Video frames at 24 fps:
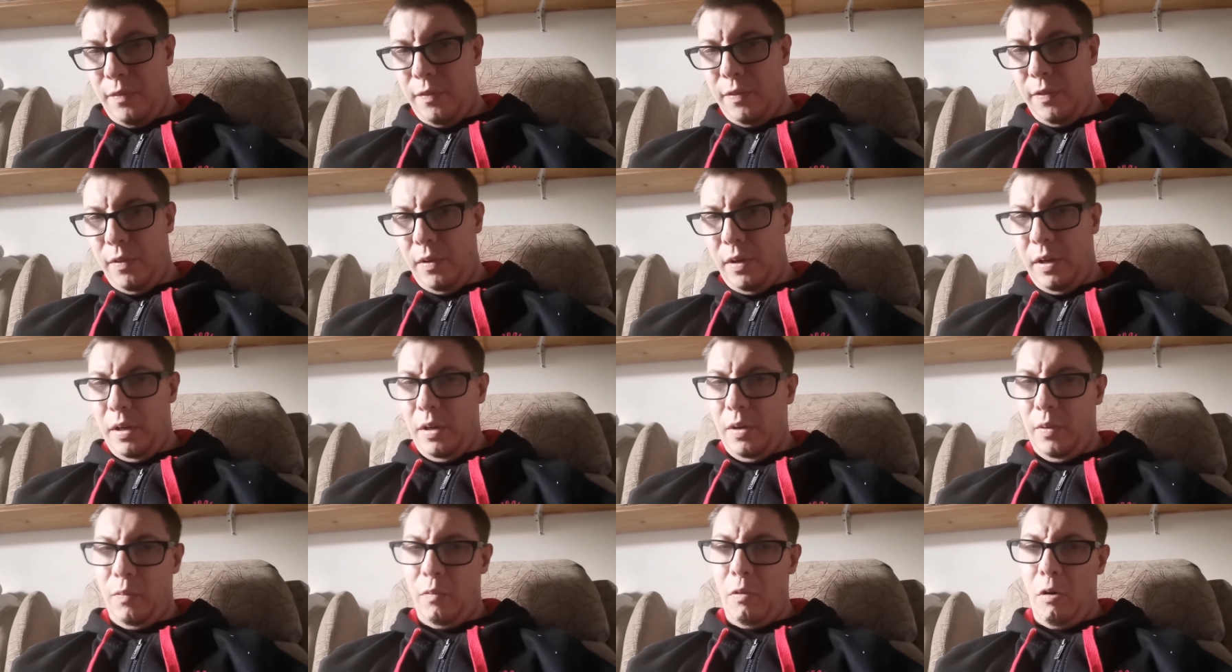
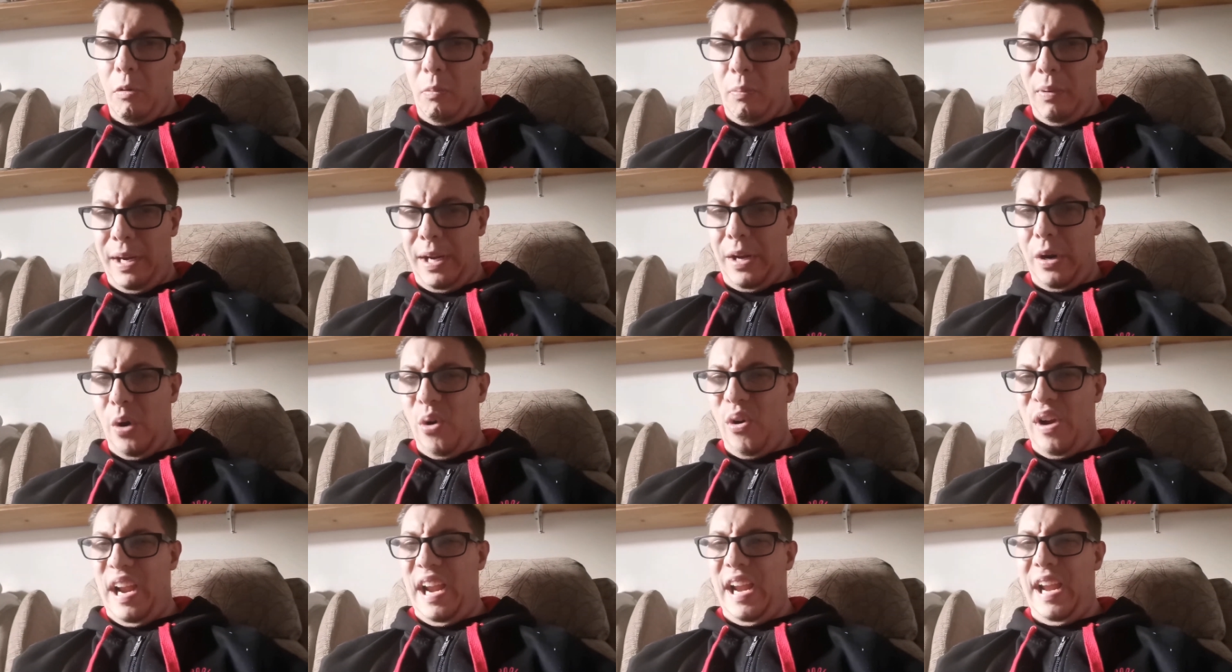because of what we
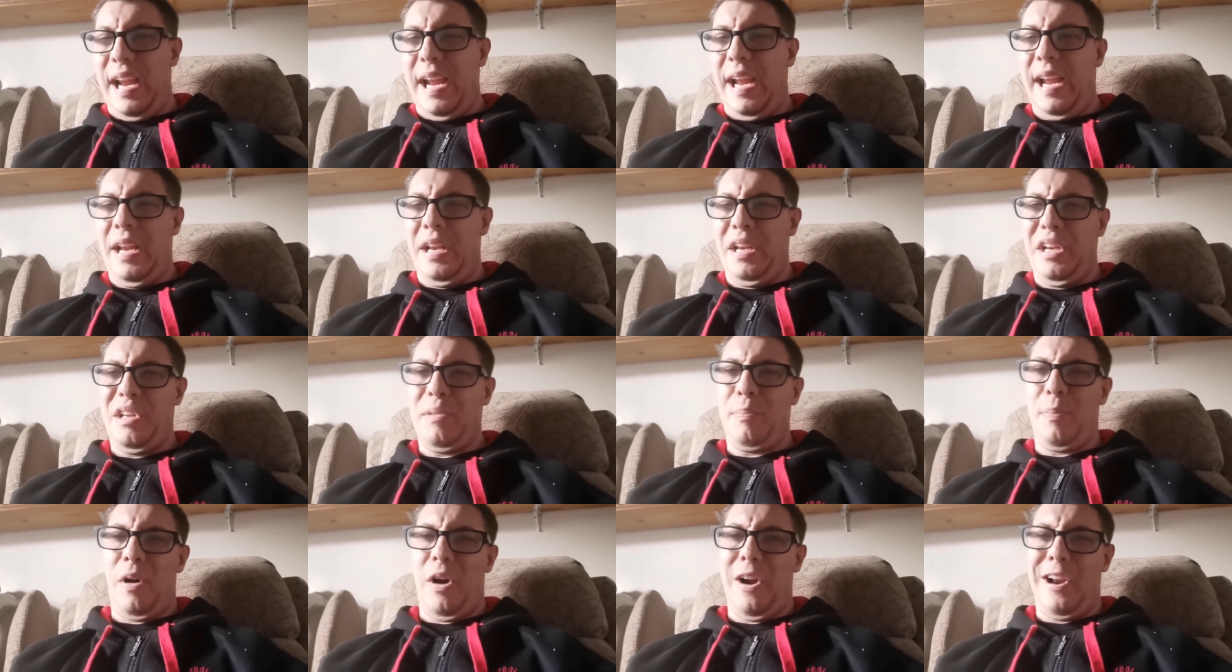got
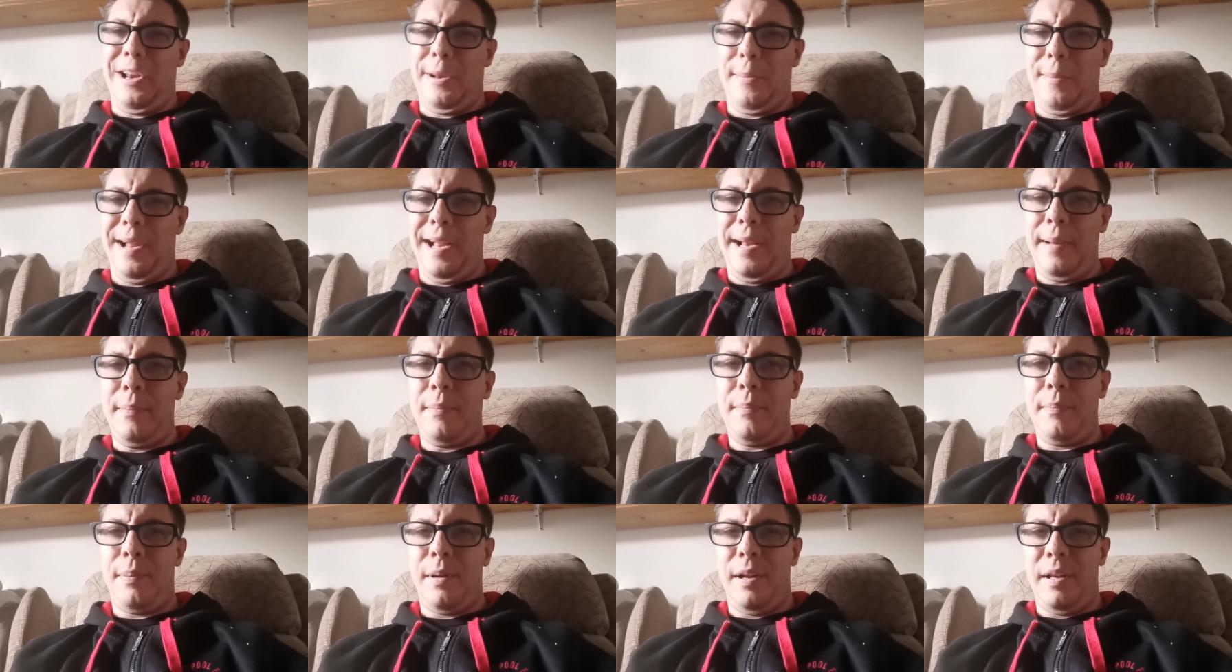in Spider-Man.